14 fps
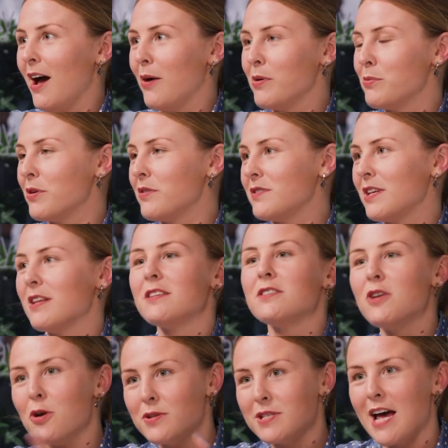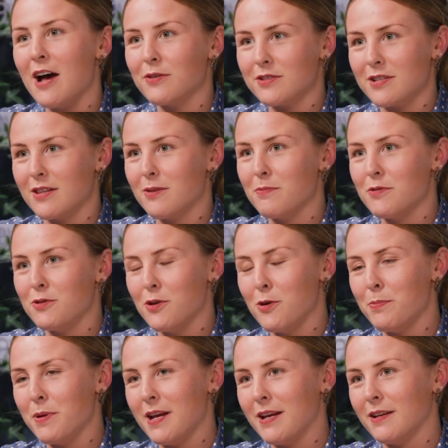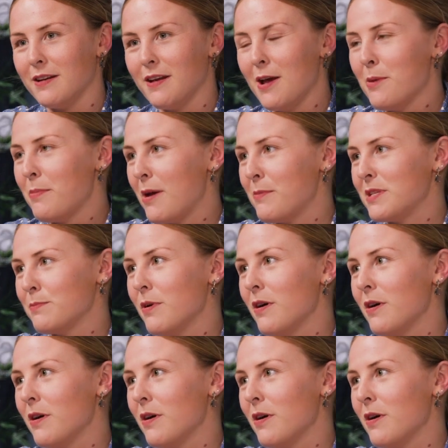we would have seen there's no doubt that the European payments